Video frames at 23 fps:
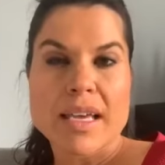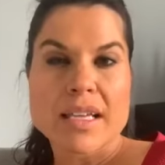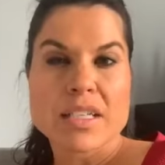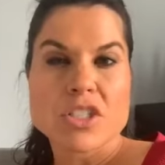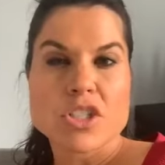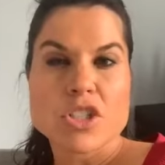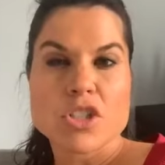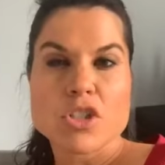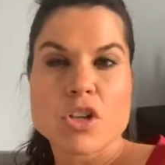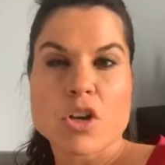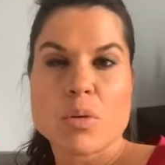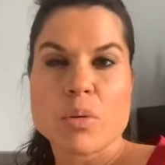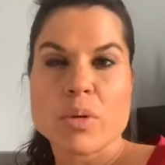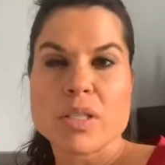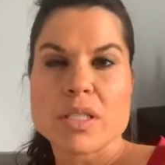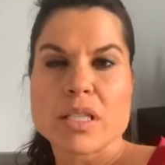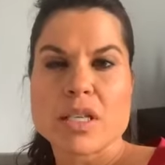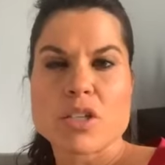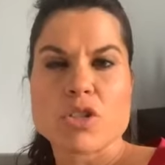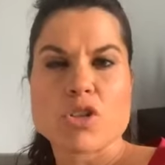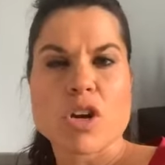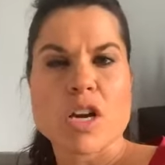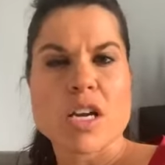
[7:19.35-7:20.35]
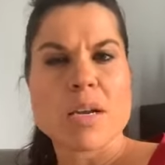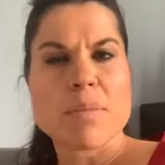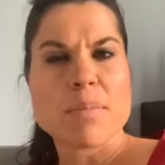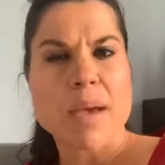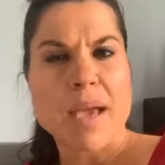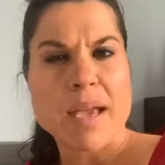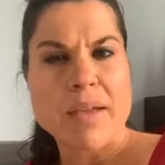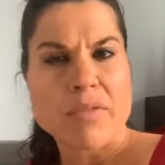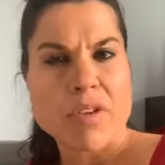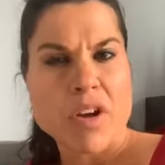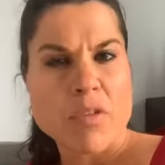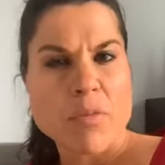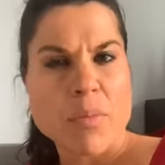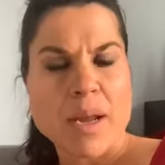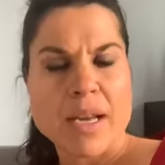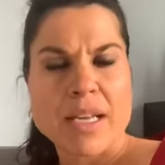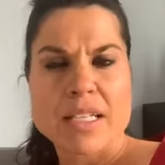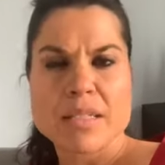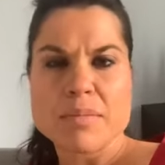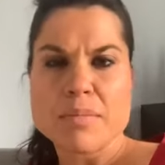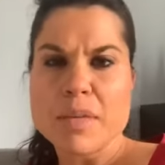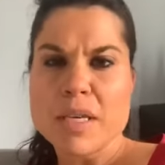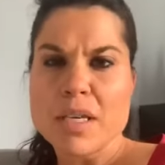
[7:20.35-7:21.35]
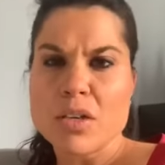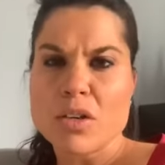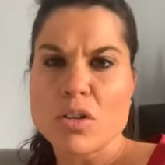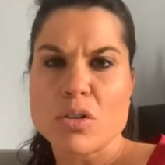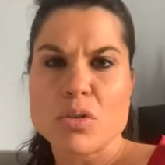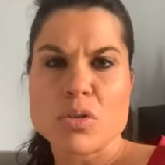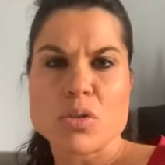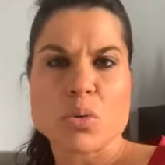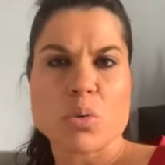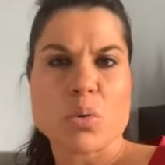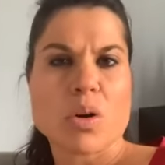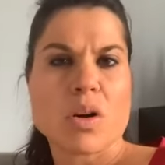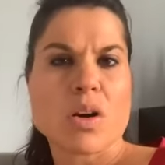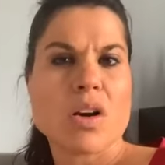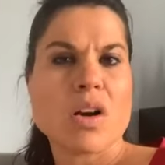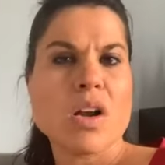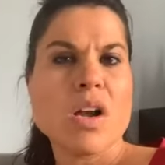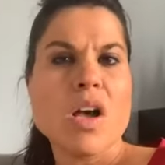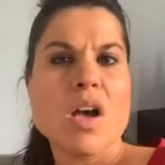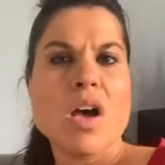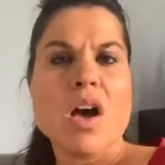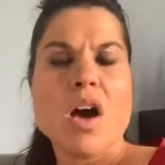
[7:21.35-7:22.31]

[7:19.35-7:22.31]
and she's always like trying to pay for everybody's meals or,